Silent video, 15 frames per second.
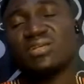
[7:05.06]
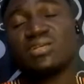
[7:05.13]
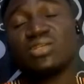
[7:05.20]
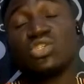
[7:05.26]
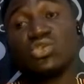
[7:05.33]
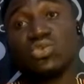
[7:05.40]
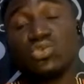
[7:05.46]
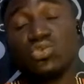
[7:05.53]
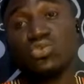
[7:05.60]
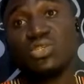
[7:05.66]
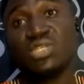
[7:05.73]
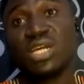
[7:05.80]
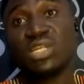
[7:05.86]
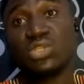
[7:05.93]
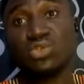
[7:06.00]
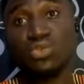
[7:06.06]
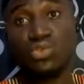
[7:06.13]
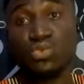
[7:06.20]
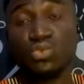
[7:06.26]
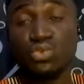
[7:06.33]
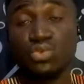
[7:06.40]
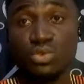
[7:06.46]
schools that
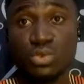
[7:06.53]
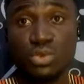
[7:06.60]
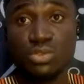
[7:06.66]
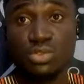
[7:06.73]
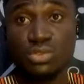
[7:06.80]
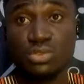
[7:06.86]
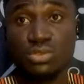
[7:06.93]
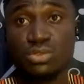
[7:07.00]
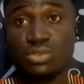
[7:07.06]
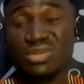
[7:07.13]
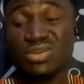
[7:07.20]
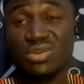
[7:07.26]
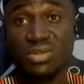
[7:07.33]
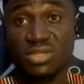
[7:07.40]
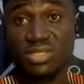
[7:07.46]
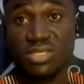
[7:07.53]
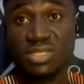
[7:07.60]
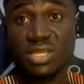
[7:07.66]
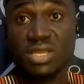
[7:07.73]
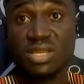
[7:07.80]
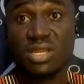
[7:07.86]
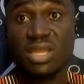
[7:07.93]
do not
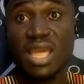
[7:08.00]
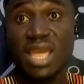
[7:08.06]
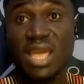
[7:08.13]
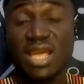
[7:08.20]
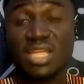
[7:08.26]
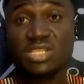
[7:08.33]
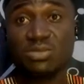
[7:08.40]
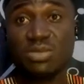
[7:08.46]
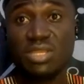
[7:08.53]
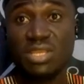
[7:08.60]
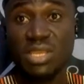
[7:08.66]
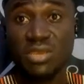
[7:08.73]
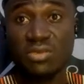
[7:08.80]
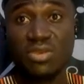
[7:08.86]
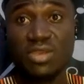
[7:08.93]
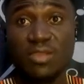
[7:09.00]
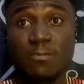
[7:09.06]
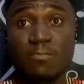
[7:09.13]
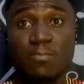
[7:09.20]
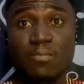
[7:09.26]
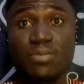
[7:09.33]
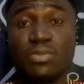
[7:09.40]
consider catchment area.
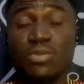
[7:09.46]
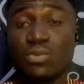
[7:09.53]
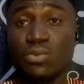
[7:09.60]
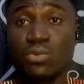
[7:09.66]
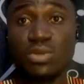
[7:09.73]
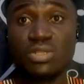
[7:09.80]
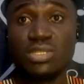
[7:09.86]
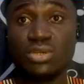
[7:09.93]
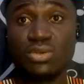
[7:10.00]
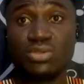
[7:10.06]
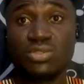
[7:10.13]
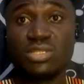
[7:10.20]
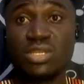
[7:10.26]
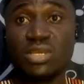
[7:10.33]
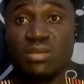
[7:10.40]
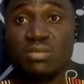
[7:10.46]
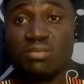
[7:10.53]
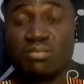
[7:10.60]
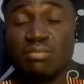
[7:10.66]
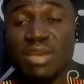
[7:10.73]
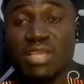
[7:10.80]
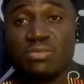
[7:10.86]
What they consider
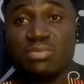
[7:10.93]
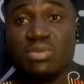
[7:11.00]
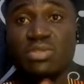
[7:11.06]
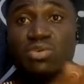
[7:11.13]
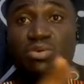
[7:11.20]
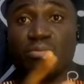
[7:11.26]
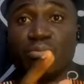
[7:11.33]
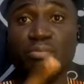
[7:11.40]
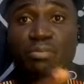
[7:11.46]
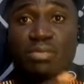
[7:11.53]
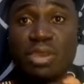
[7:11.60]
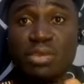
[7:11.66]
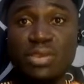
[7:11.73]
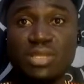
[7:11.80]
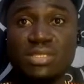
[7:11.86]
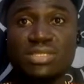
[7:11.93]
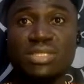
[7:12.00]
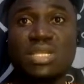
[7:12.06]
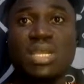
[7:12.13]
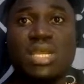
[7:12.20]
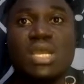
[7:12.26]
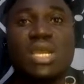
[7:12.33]
might be your merit
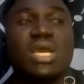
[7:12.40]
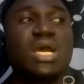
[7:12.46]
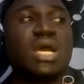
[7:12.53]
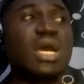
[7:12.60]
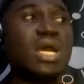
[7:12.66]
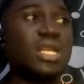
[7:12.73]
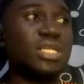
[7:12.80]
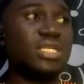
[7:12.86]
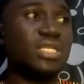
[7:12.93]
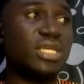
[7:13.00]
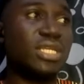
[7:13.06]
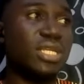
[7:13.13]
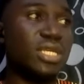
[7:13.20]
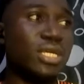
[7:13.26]
and then